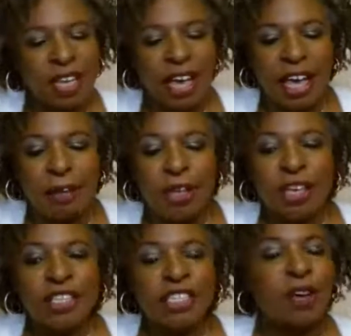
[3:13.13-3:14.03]
Okay,
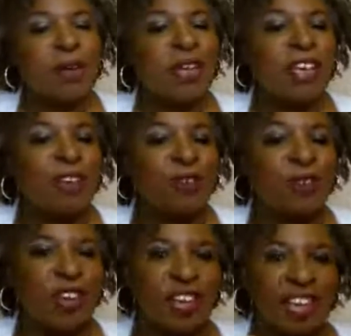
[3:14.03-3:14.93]
so
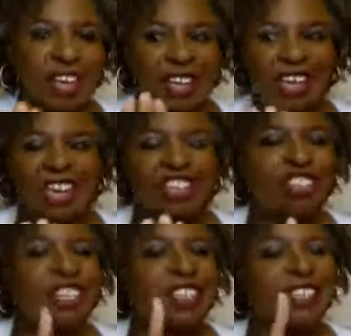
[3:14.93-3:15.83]
if
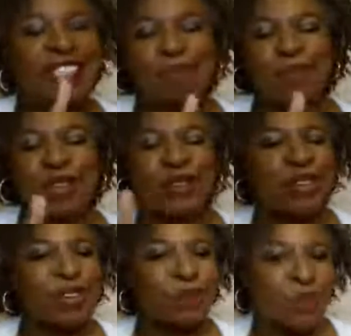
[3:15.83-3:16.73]
occasionally you see me
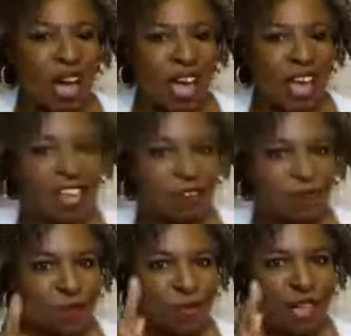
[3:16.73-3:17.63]
looking away
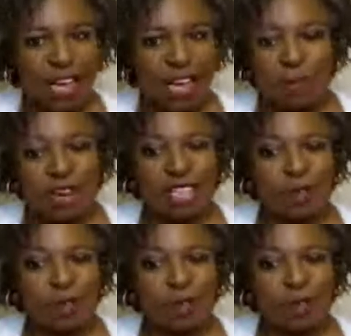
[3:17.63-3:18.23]
from the camera,